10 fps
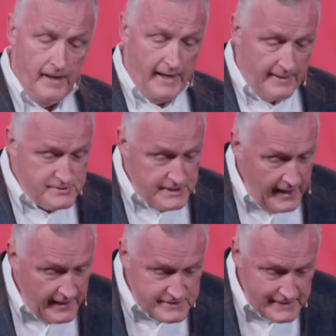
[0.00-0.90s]
And I'm
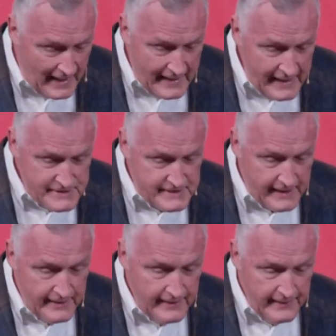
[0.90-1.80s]
saying it's not
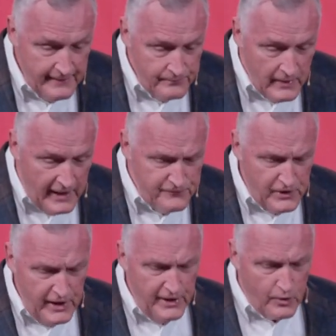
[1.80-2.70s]
easy. And if
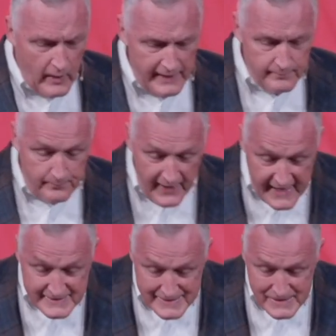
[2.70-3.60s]
you need a great
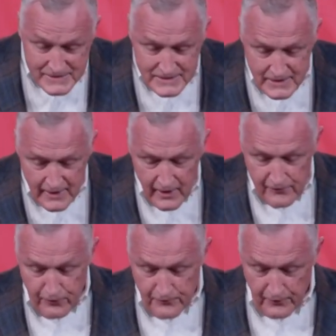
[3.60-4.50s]
basis
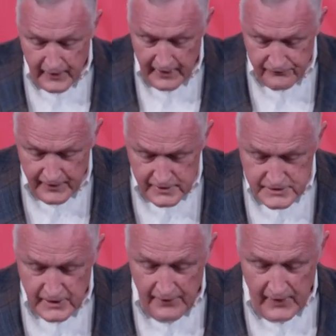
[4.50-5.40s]
for
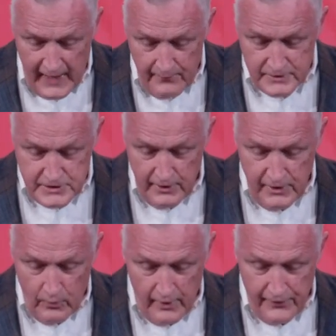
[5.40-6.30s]
forgiveness, then I would tell
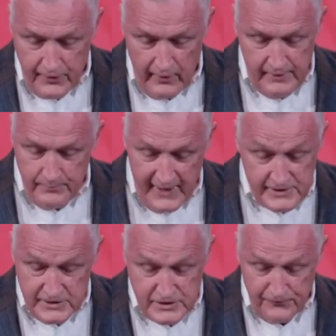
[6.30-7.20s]
you one of the great
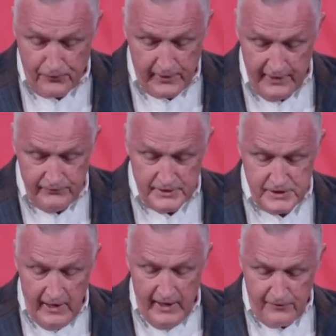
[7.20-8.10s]
bases of
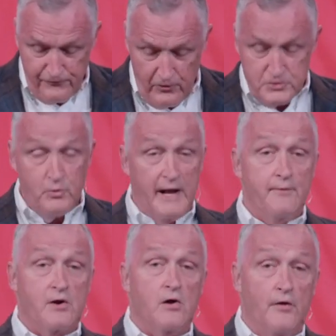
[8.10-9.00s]
forgiveness is first what I
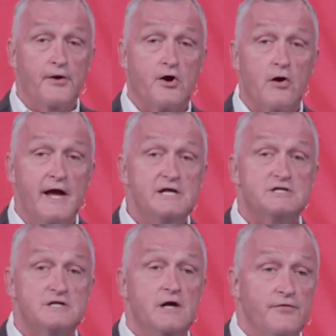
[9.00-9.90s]
would call the
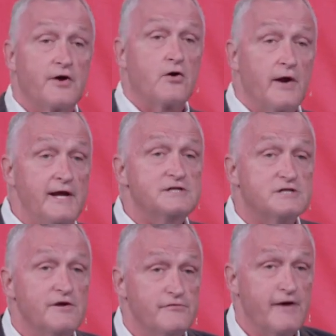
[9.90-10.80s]
grace, the
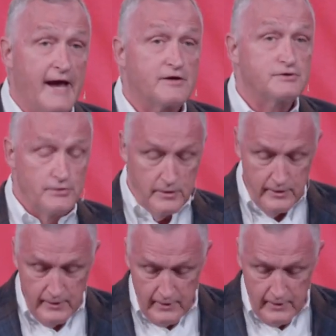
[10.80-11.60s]
grace factor.